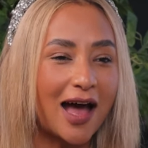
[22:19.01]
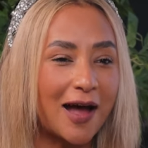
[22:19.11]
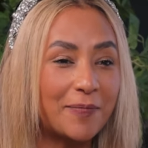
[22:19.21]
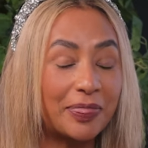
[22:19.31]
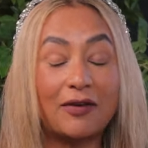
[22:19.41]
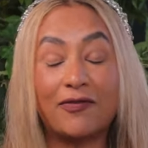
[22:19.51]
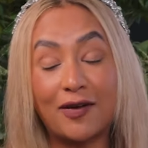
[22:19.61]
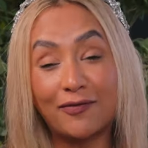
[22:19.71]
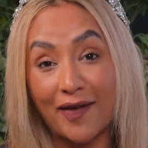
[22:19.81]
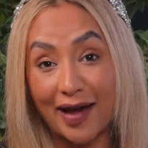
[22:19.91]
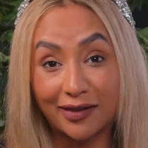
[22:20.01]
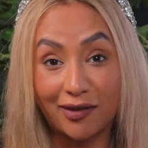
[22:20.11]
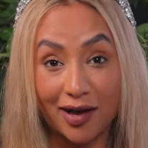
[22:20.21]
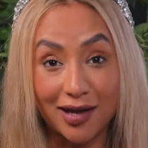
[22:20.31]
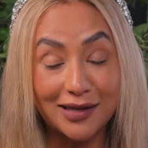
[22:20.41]
Um, fun fact,
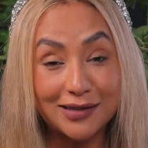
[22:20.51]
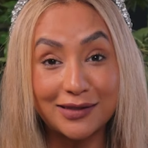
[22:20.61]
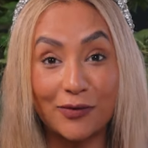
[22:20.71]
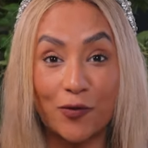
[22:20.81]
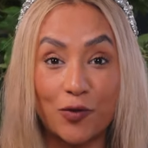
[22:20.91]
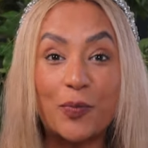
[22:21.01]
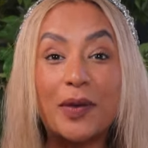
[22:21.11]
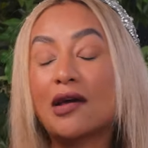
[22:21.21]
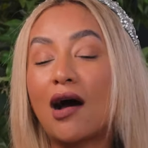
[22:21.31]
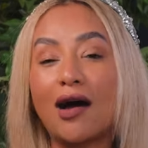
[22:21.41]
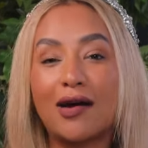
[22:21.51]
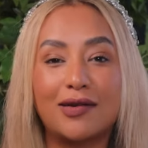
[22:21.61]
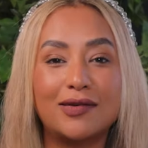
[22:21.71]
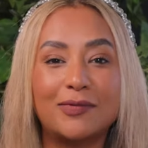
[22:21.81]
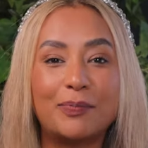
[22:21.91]
guys, for the
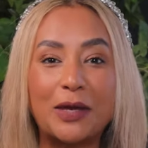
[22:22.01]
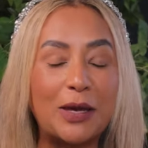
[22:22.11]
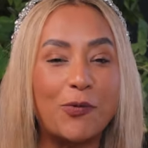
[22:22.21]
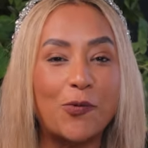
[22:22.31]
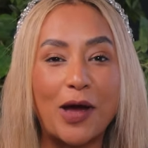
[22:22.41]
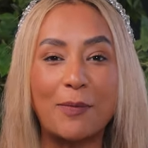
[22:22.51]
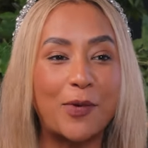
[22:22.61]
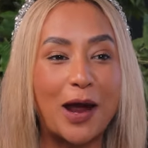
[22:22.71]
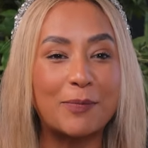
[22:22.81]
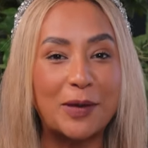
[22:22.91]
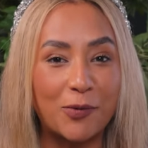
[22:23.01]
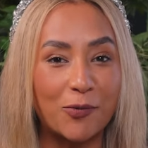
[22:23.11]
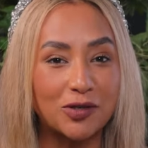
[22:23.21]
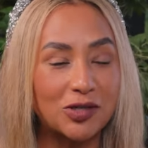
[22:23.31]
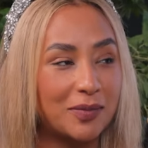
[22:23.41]
PR people and brand people
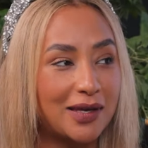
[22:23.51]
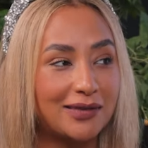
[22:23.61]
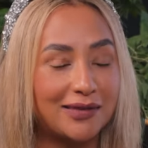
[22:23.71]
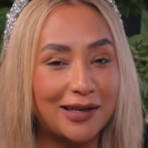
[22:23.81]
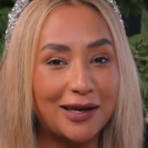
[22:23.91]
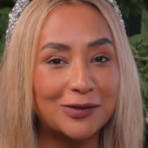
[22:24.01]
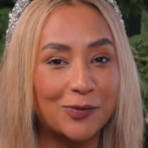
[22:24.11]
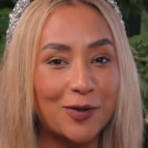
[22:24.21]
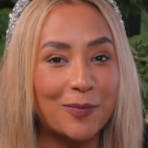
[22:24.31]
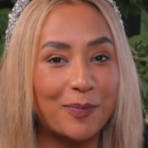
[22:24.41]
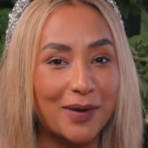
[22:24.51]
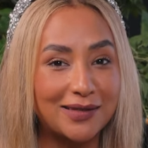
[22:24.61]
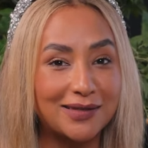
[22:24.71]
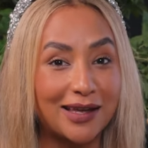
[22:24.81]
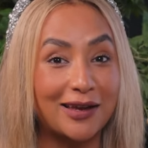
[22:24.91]
watching me, Dina is one of the
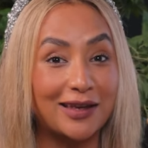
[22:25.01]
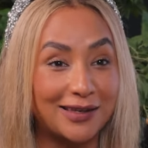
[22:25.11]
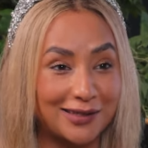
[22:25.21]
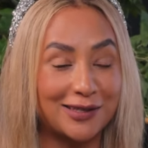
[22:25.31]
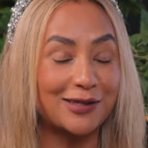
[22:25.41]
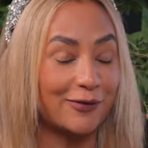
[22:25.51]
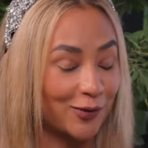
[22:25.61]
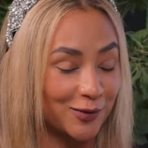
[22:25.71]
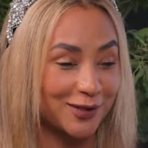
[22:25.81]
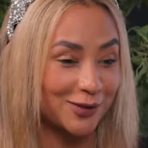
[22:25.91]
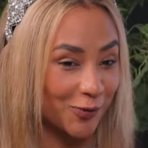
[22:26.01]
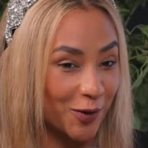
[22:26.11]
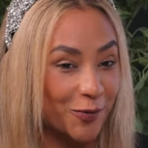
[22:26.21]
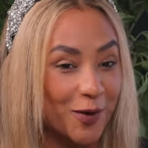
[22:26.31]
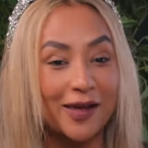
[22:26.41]
best and easiest influencers to
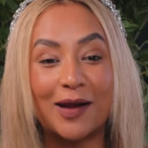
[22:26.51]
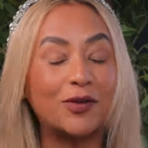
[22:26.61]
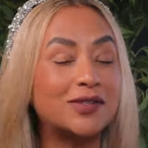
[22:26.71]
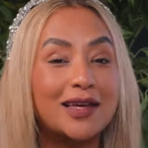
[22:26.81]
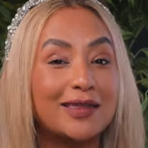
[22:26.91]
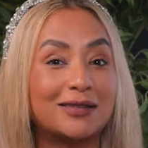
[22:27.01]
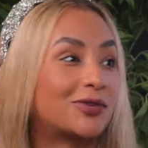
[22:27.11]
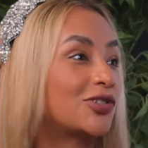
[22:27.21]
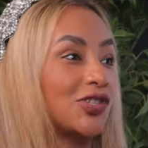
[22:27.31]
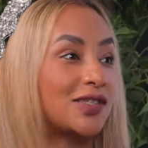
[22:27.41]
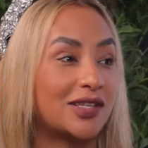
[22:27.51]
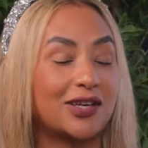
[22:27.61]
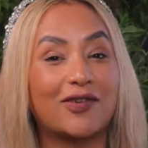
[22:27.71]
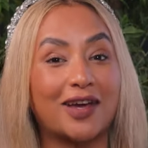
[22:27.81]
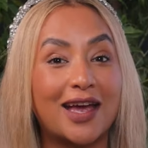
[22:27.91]
work with. And I'm not saying this because she's
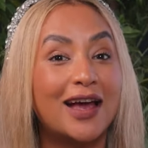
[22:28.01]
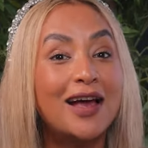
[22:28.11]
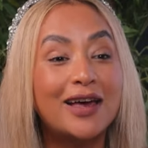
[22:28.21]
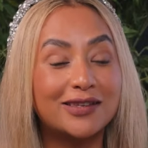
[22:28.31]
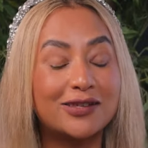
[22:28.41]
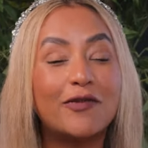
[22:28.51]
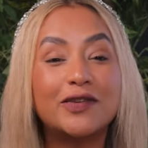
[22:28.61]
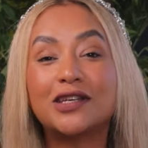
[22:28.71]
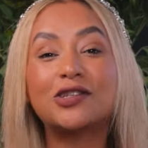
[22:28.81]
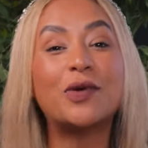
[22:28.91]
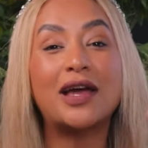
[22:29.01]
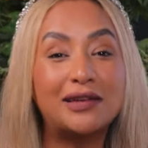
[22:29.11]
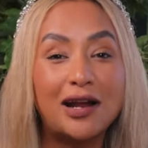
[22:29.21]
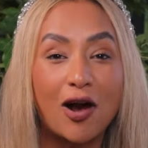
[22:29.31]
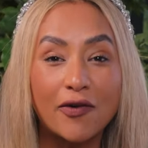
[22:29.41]
sitting right here. This is a conversation we
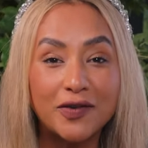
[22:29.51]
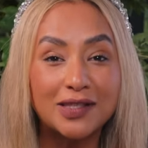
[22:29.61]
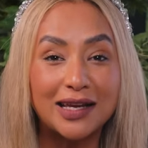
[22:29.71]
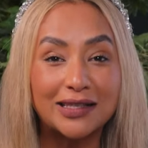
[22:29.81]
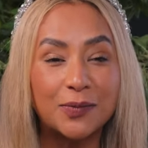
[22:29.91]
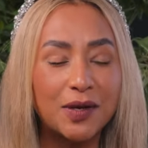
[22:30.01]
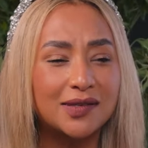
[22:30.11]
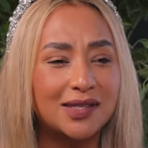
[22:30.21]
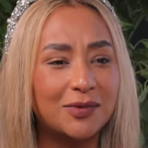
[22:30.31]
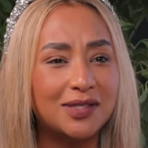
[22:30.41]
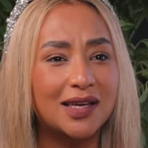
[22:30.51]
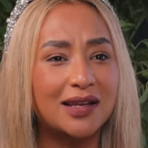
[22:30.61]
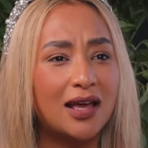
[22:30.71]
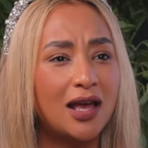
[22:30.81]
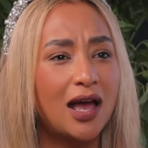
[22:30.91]
had in our office last week, and someone
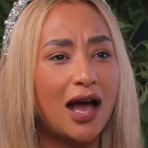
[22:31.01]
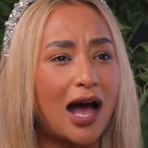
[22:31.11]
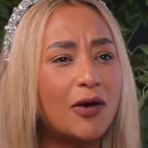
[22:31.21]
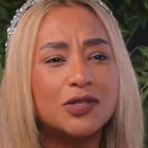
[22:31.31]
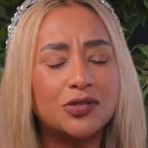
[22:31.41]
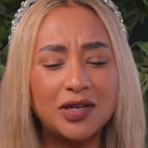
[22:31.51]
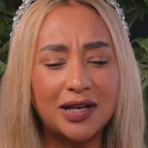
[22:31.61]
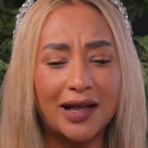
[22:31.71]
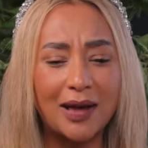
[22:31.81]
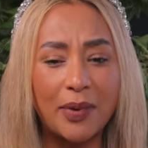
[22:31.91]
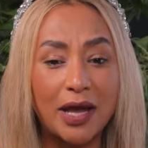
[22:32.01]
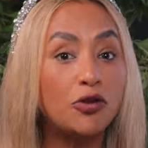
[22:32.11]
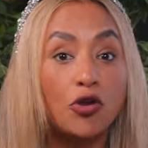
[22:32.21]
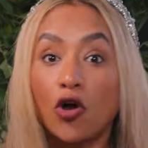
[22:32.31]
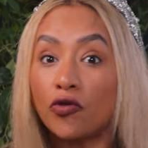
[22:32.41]
said, I was looking at a
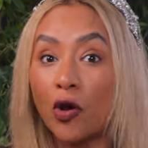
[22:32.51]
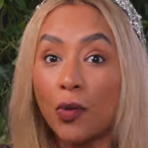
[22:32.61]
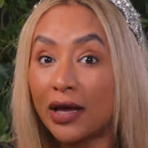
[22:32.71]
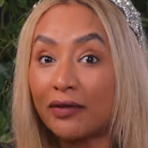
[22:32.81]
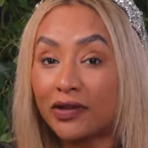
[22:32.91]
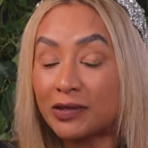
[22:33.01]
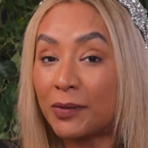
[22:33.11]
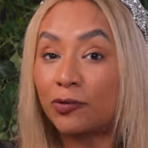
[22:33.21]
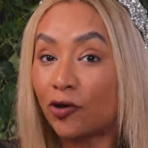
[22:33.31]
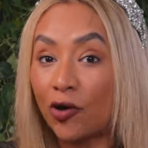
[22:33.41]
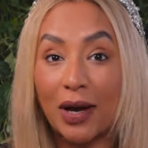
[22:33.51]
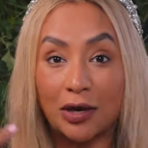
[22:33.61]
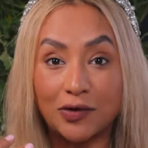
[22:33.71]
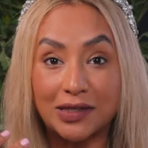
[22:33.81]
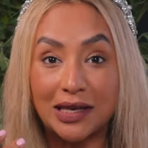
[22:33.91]
campaign, not knowing these people don't know I
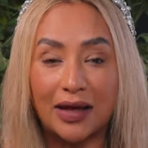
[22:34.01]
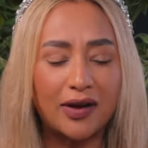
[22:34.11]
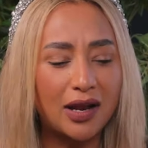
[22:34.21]
know Dina.